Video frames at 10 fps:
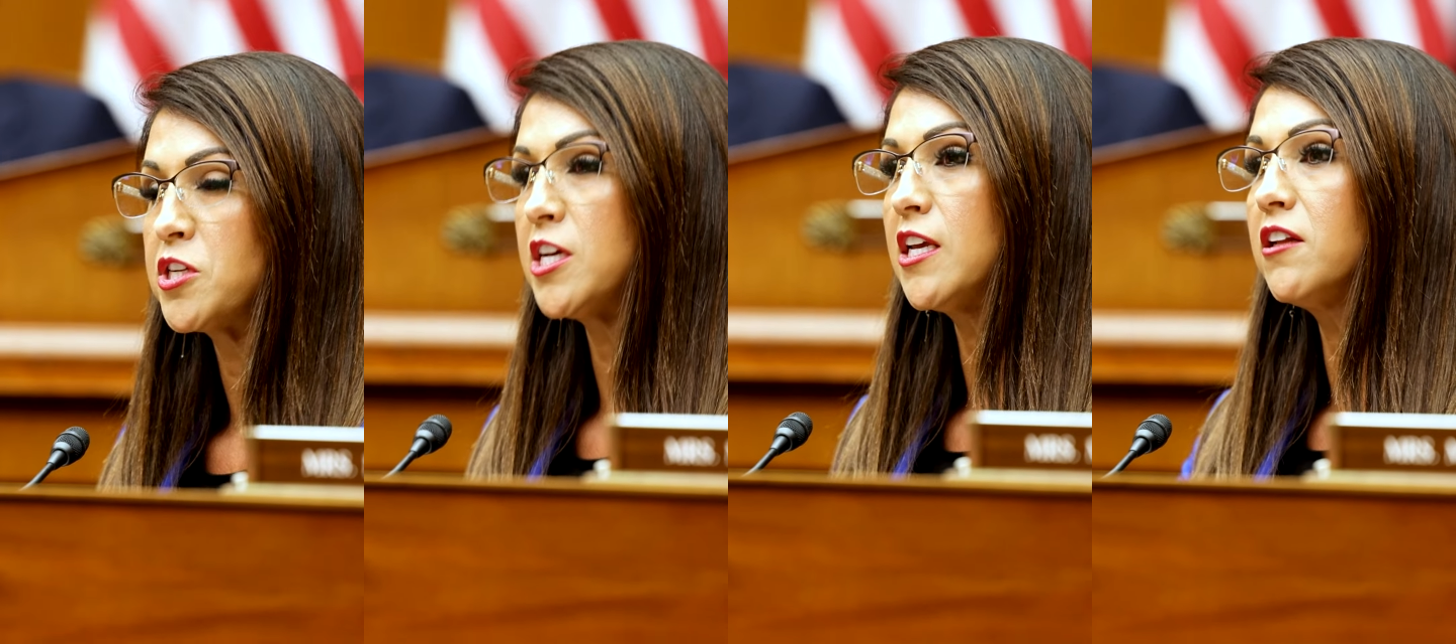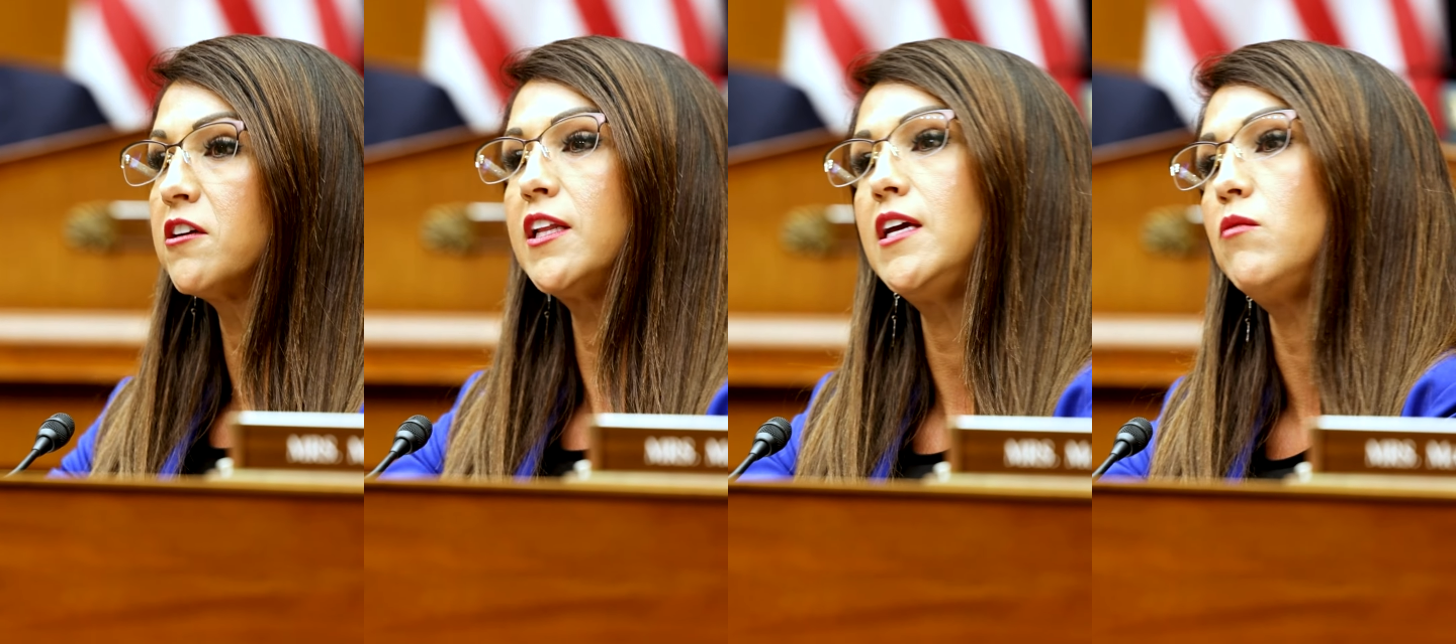
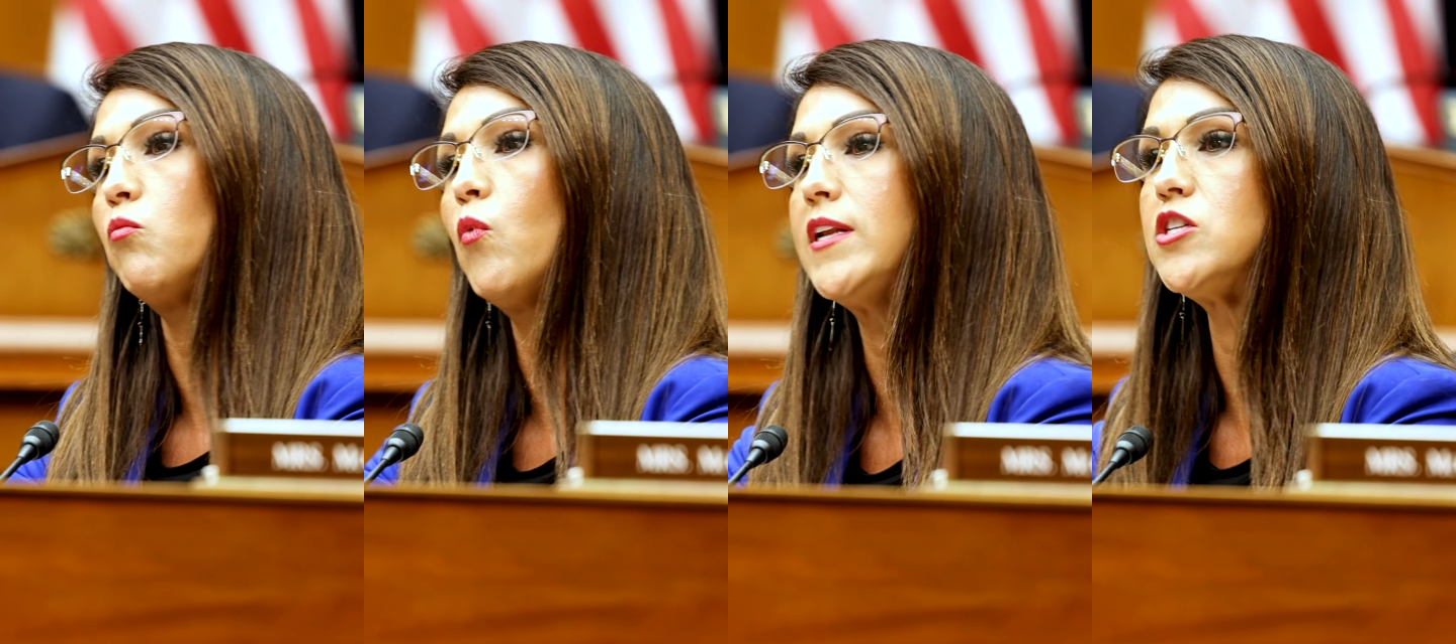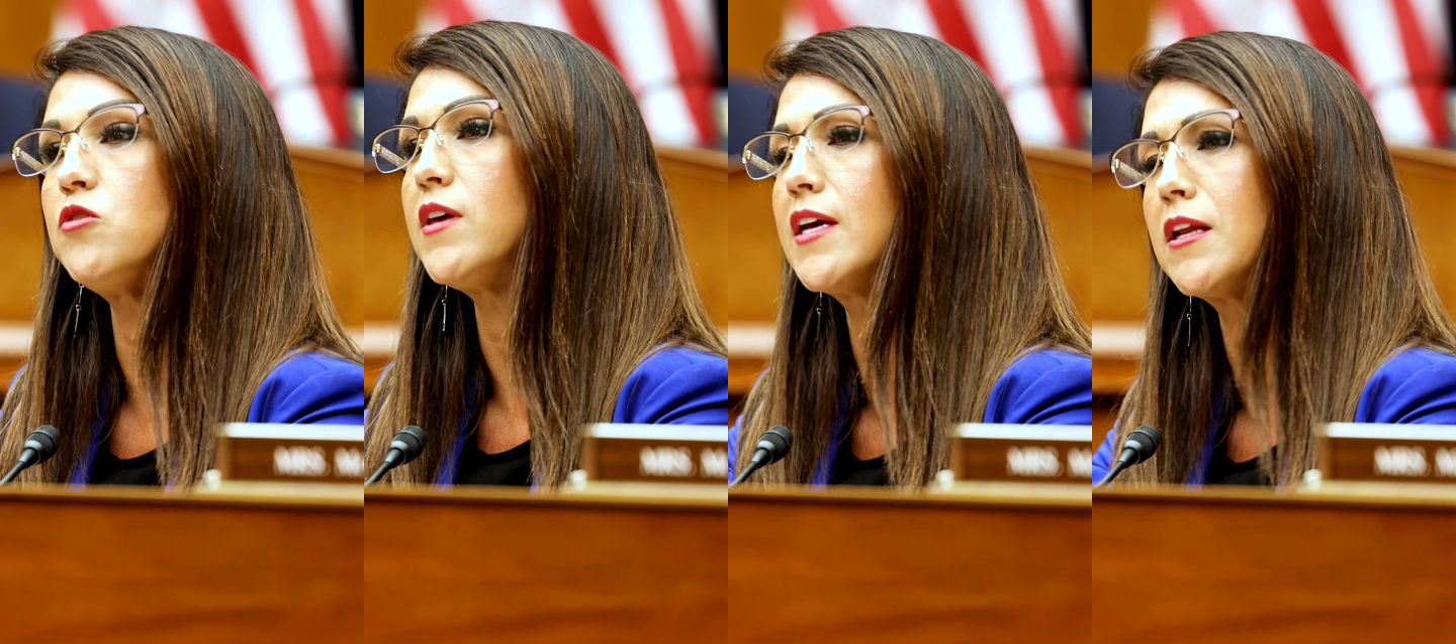Particularly, when do
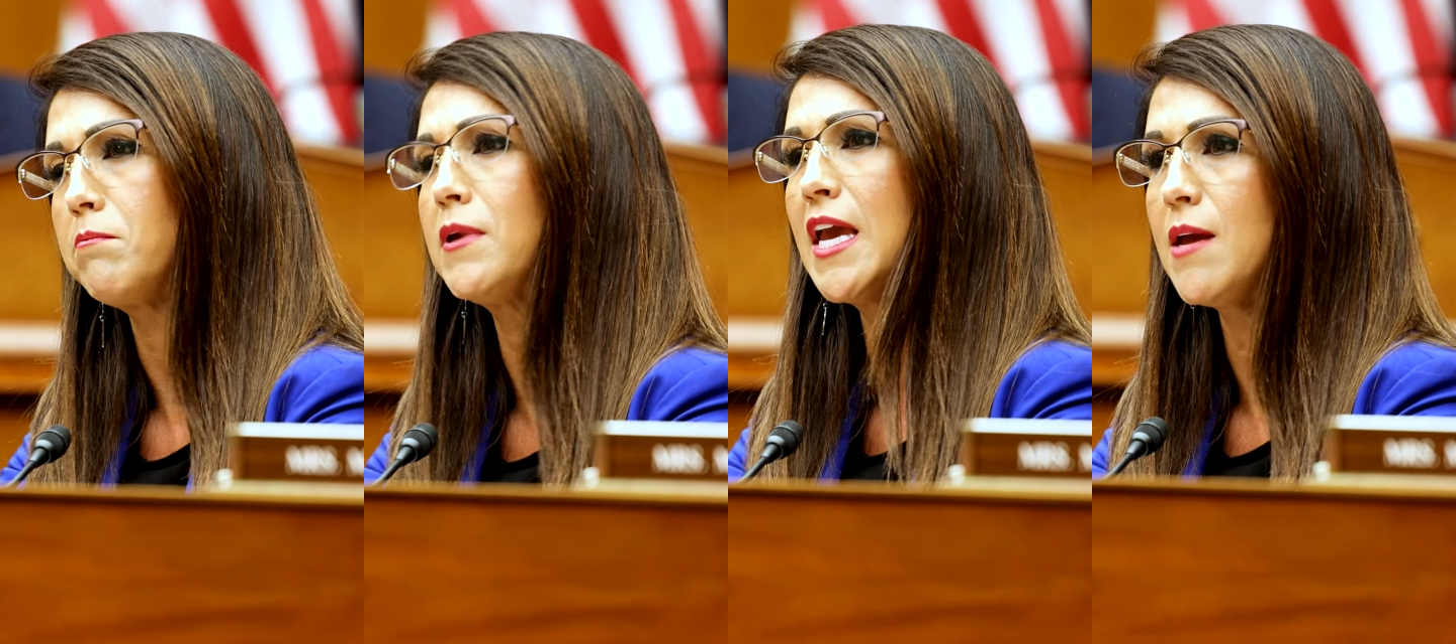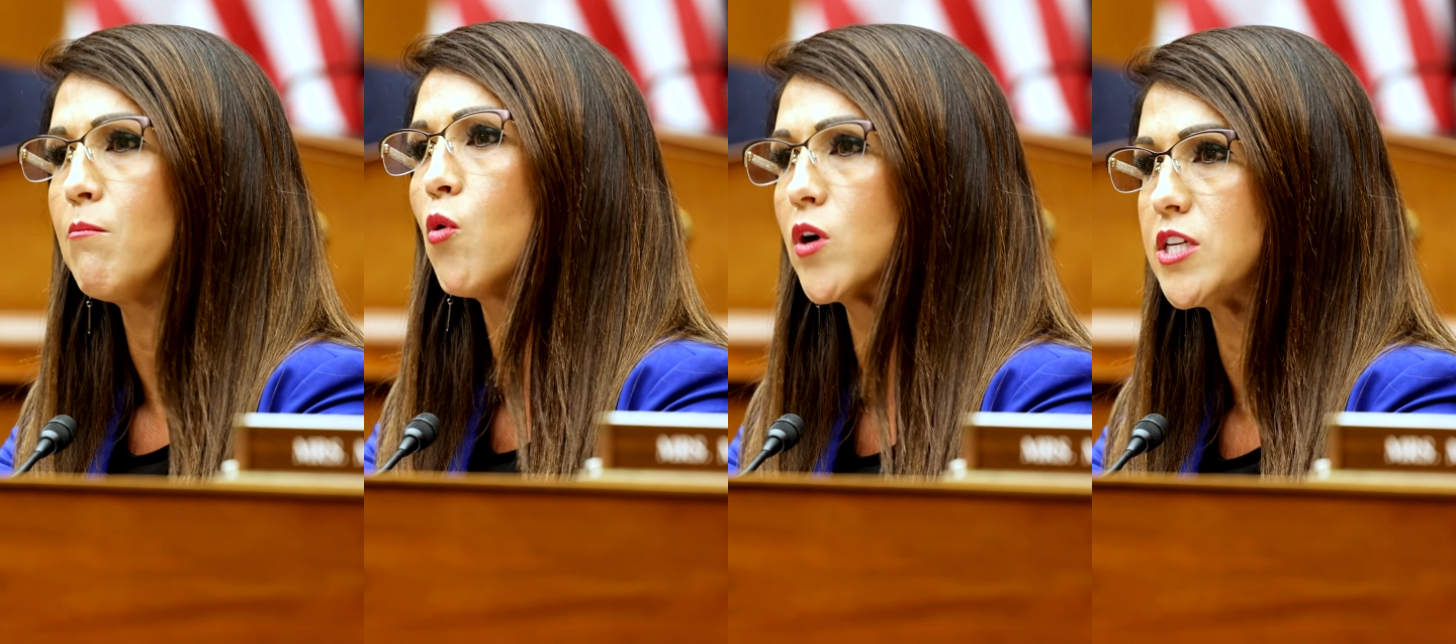you think it became
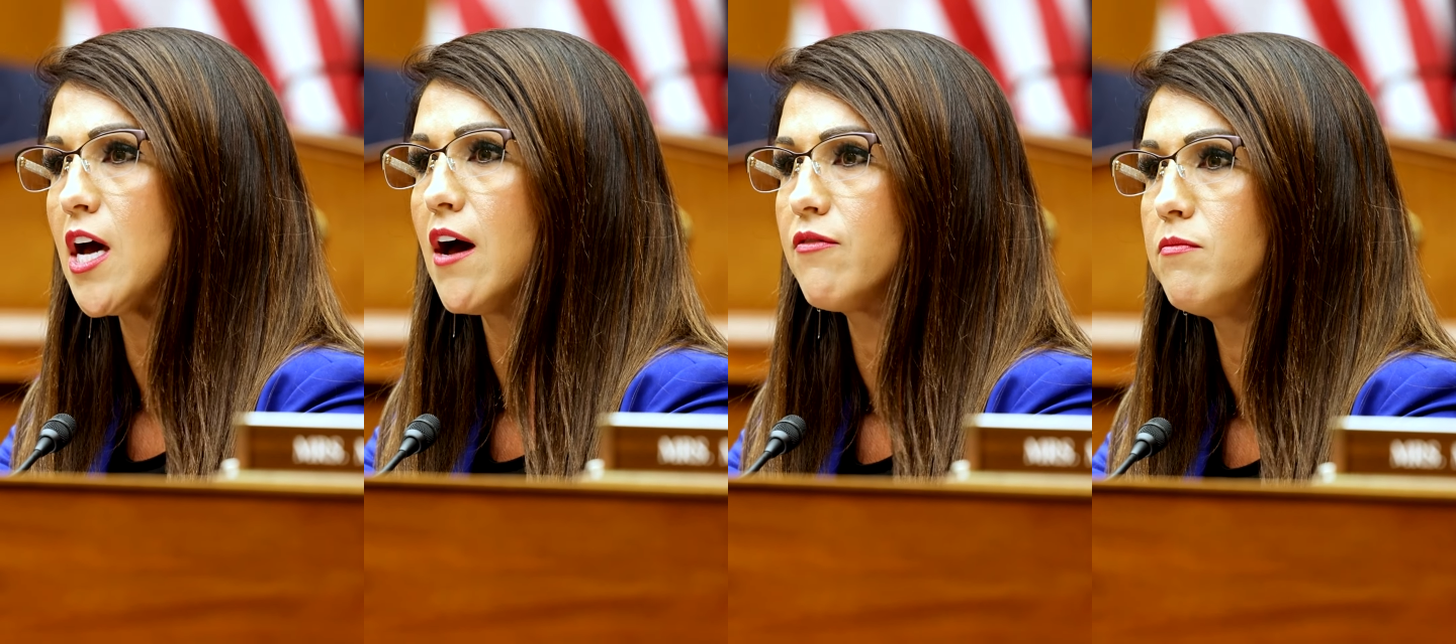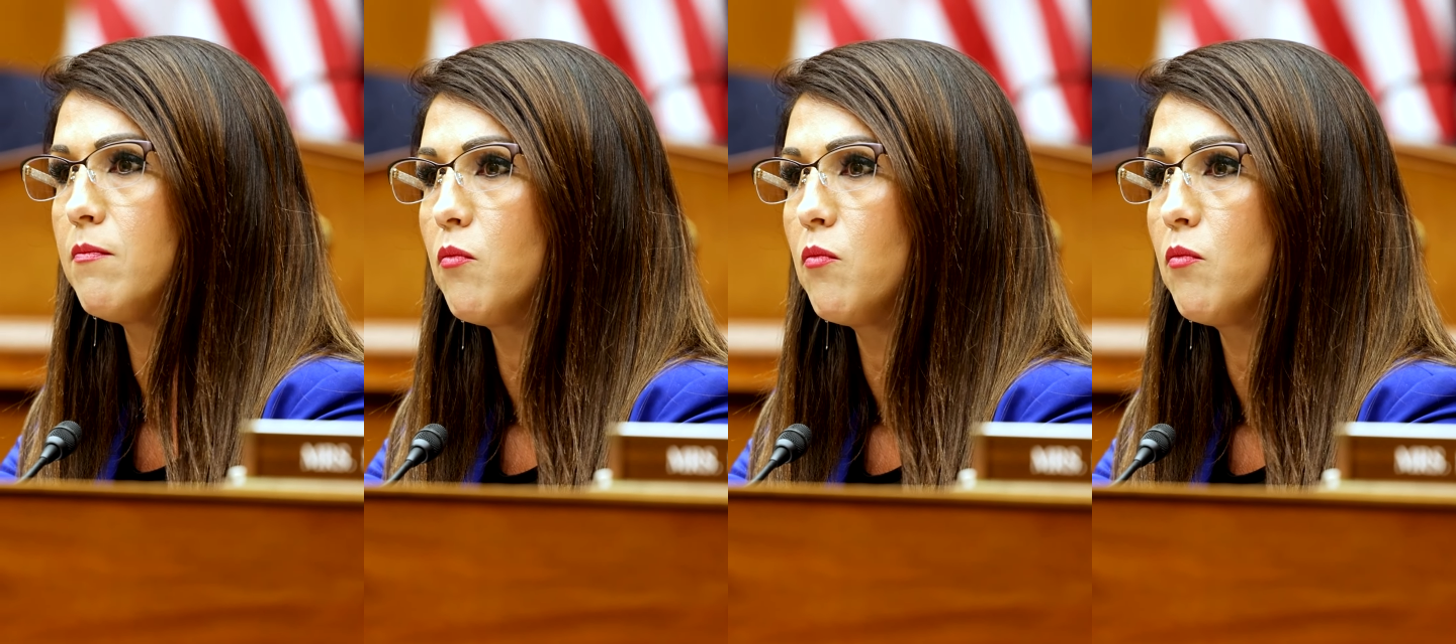more tough?